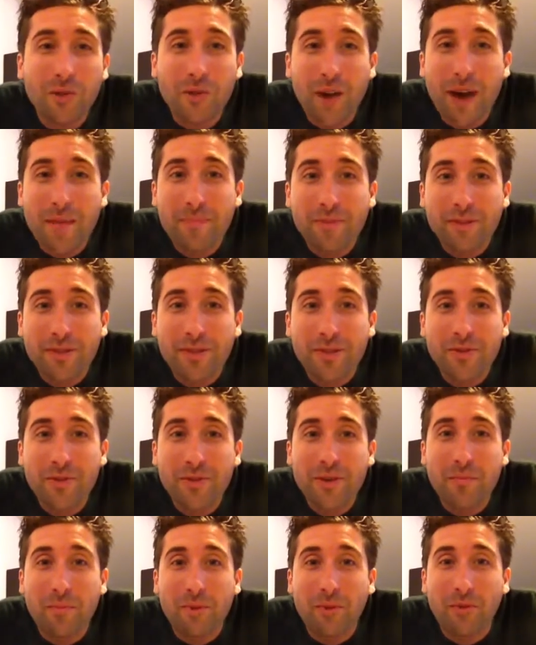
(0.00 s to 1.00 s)
to
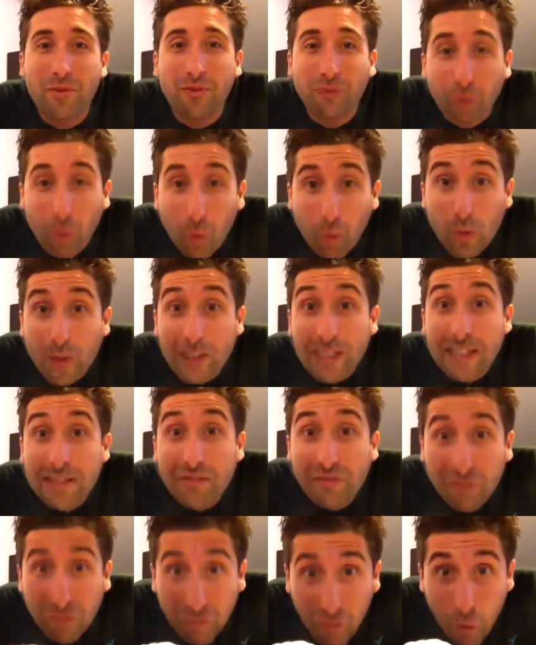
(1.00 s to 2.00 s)
episode number
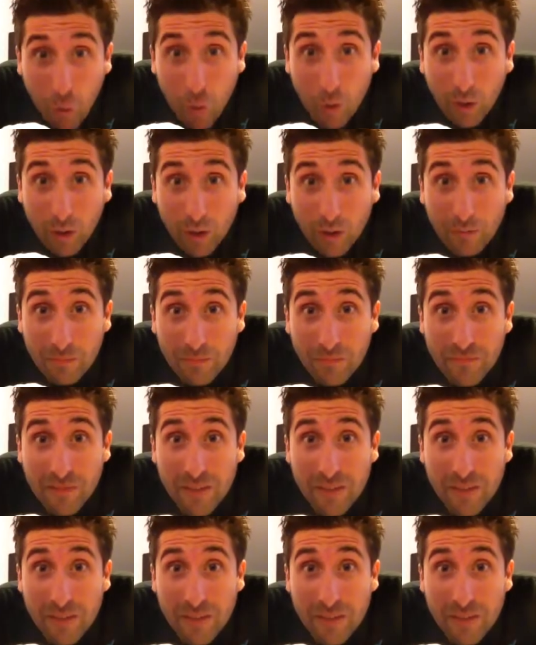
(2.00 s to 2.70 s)
44